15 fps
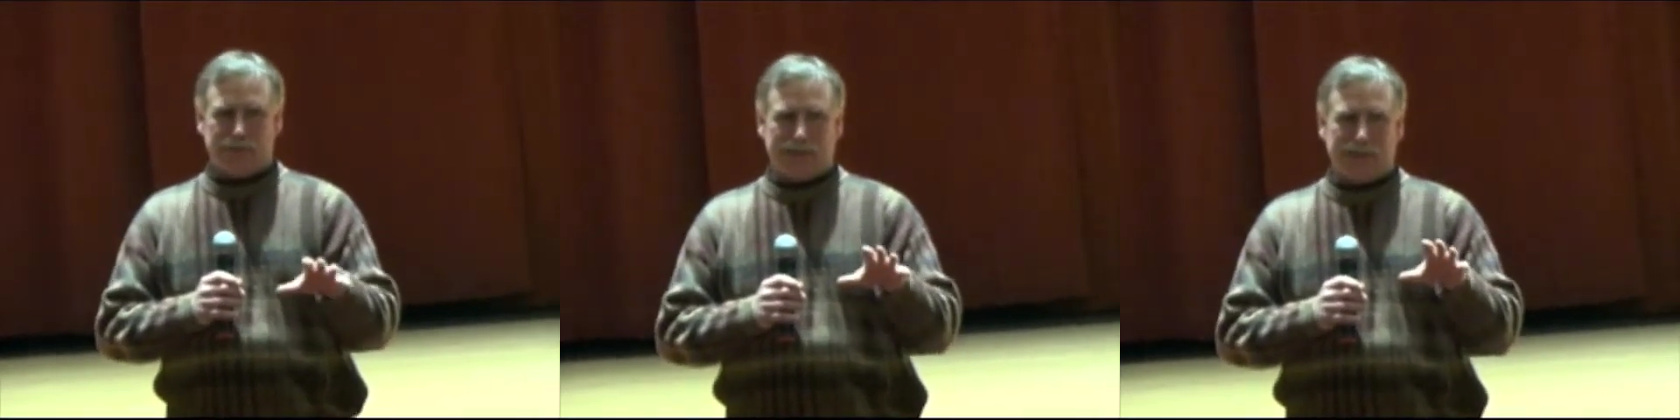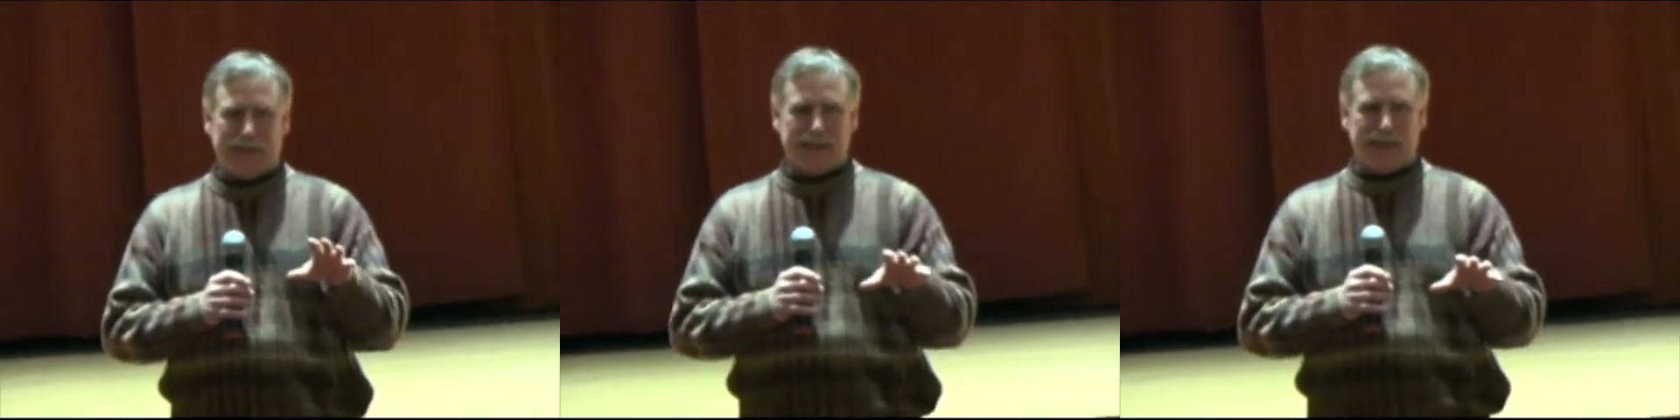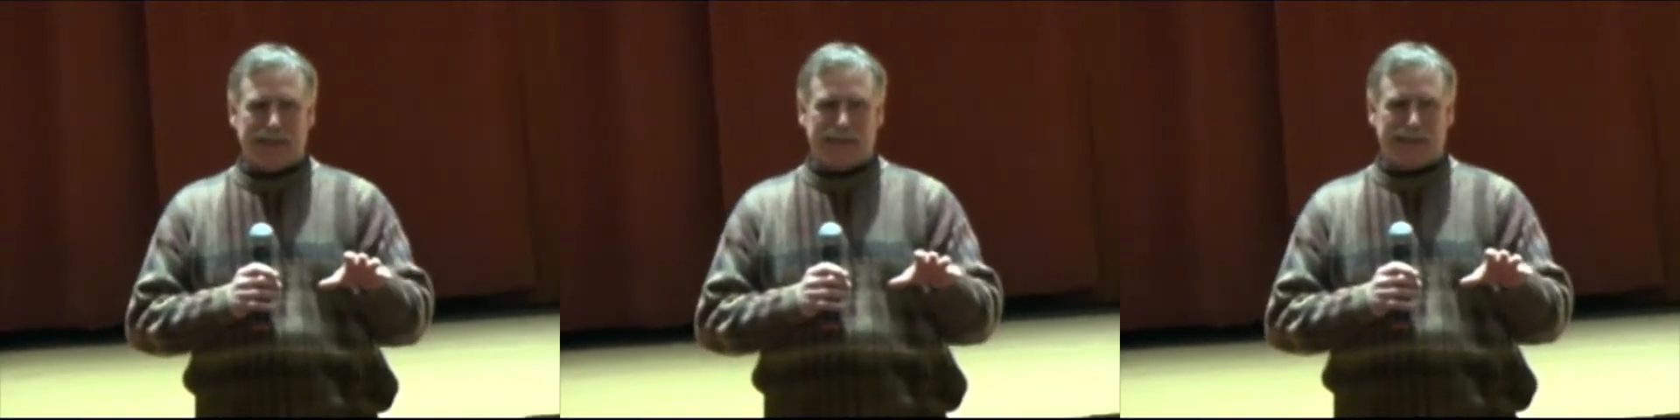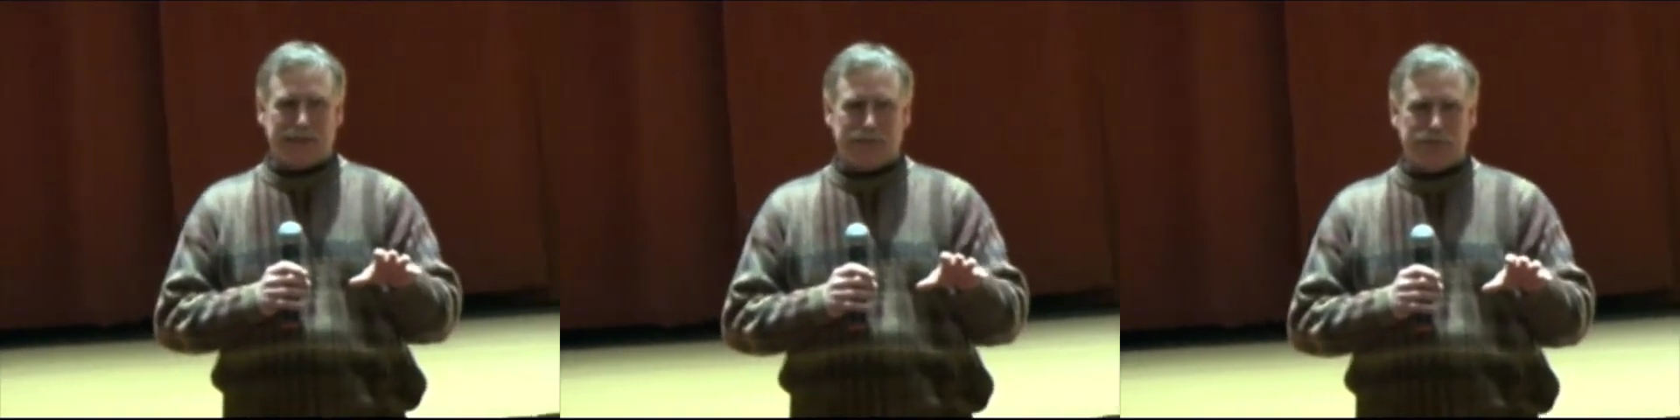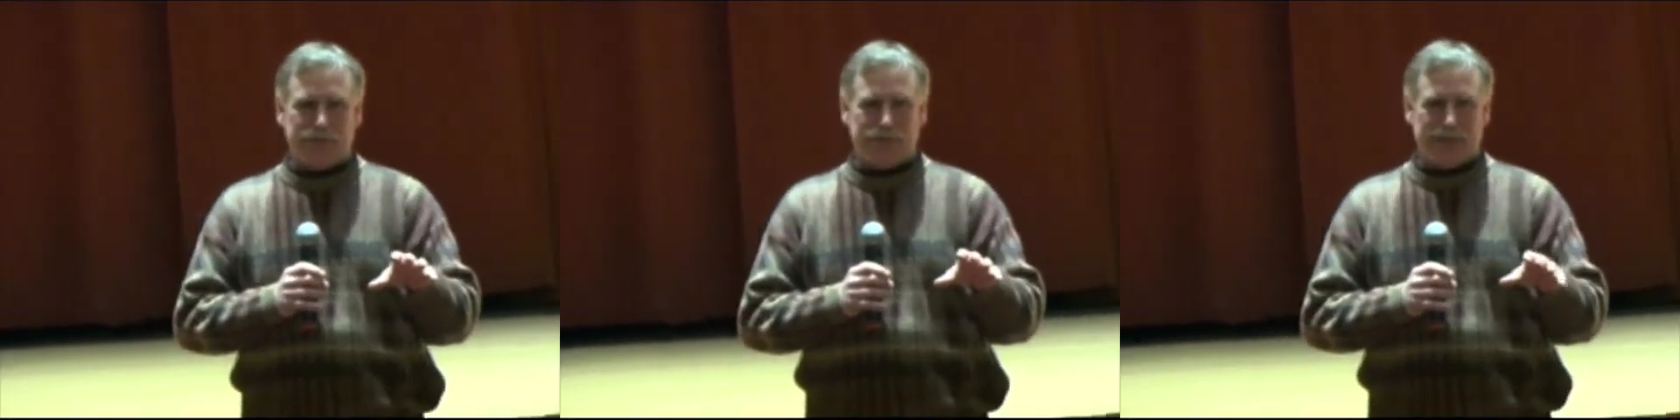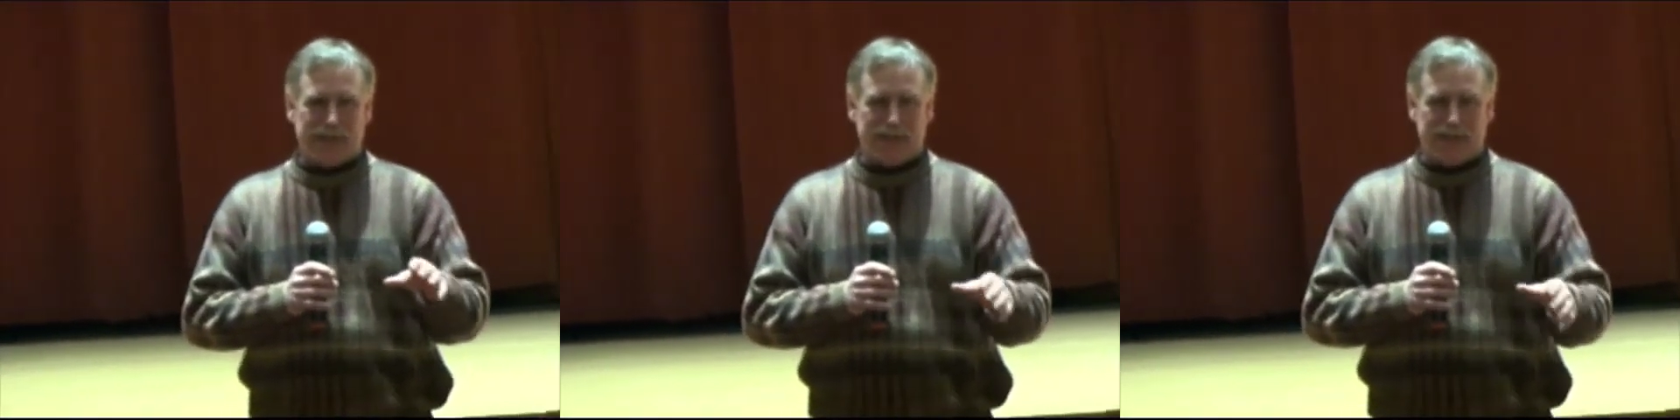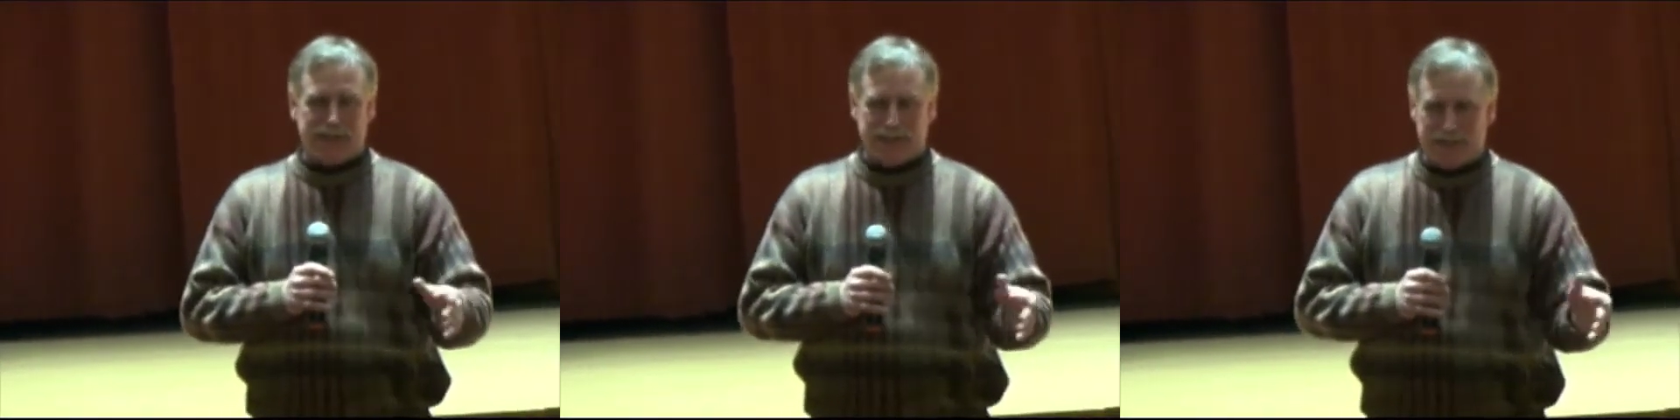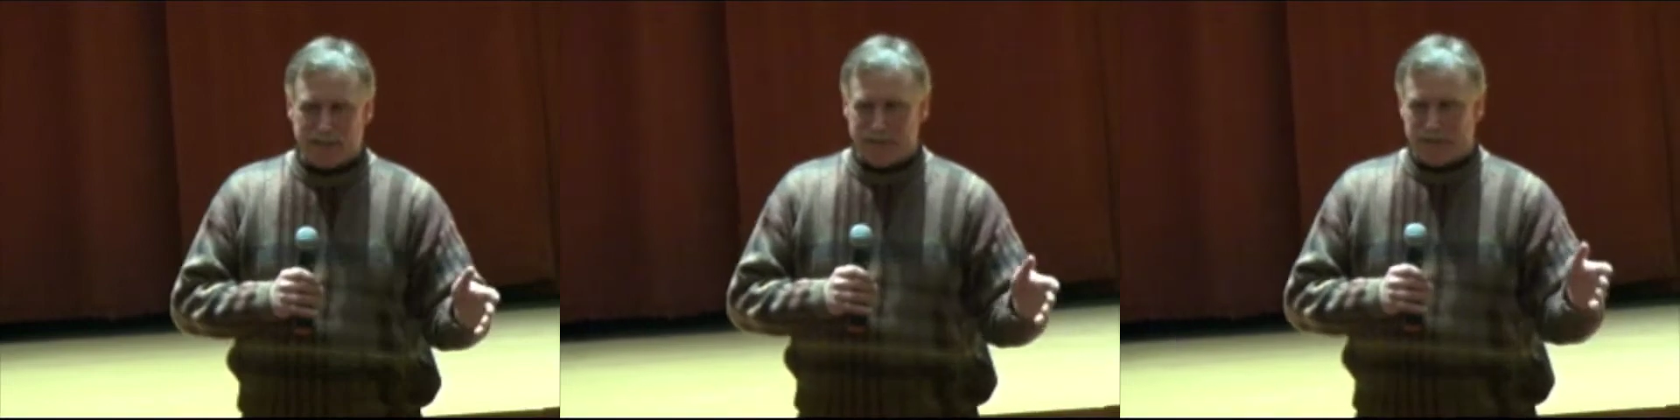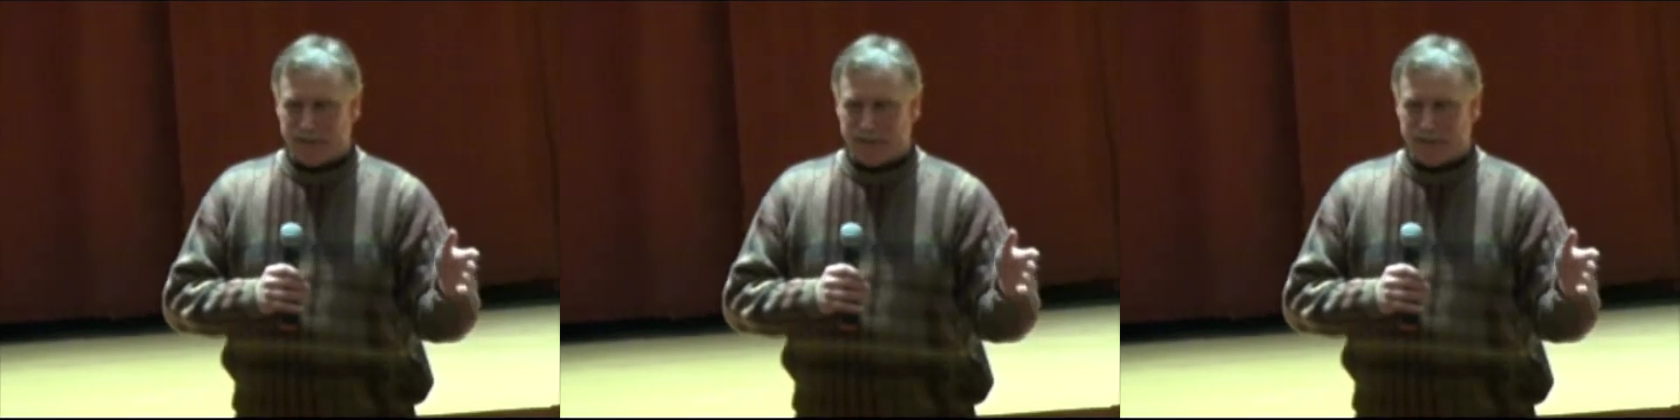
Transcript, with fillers: We cannot use that